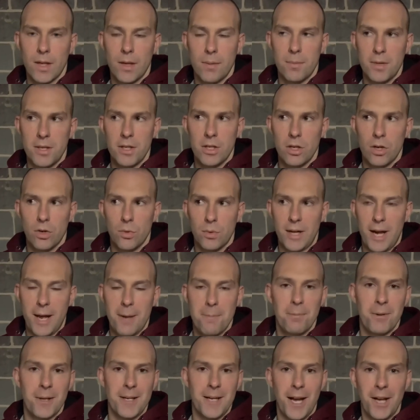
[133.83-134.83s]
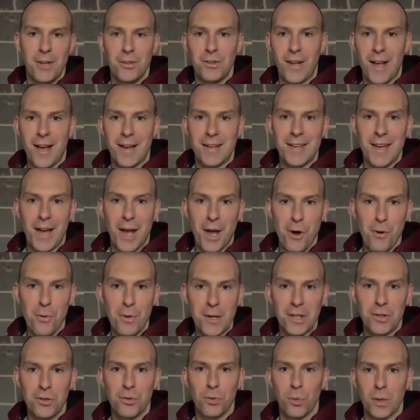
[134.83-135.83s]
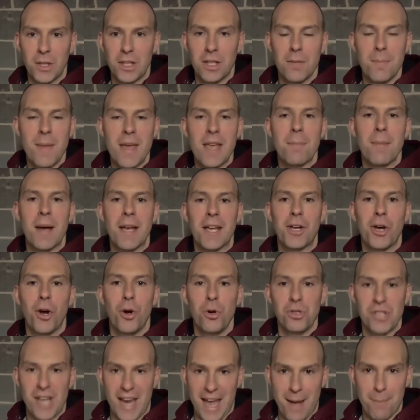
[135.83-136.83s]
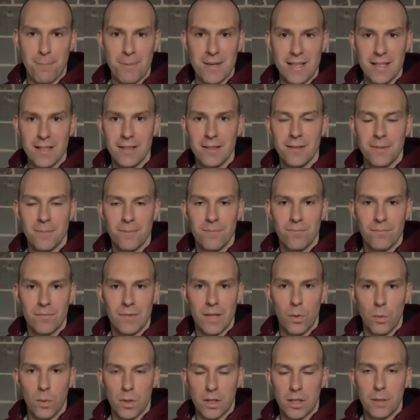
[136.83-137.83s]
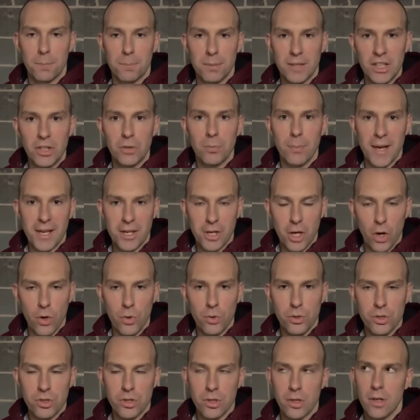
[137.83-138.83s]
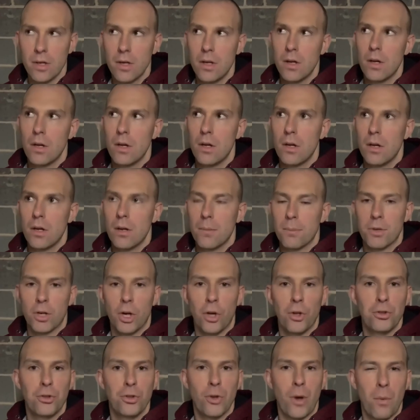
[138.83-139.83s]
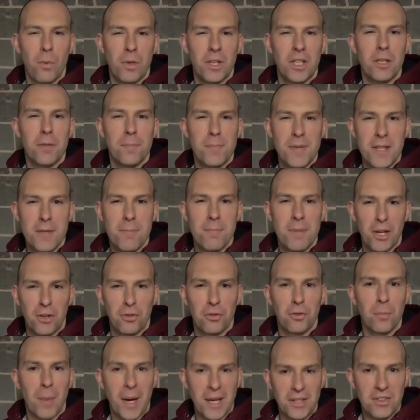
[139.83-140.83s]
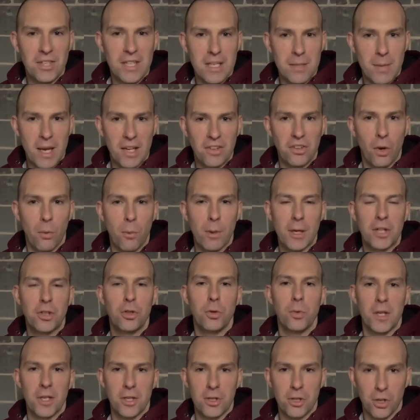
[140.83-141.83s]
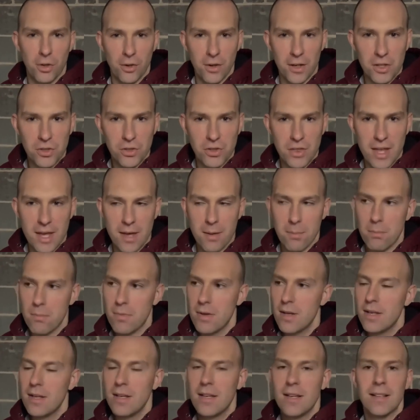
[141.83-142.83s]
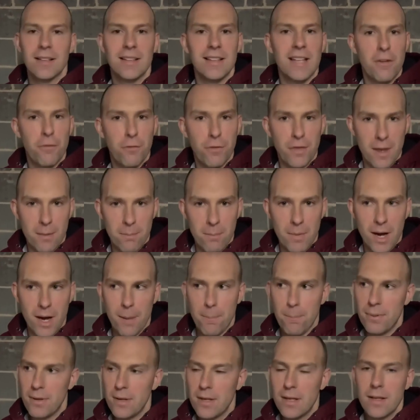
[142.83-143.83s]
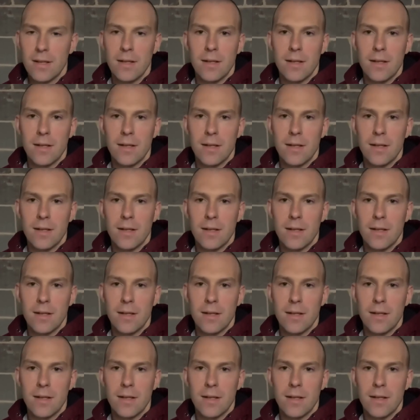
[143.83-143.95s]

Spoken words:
But you know, when I played ice hockey, I always wanted to make my coach happy. I wanted to please my coach, but also I wanted to be the best for my teammates. I wanted to encourage them, lift them up.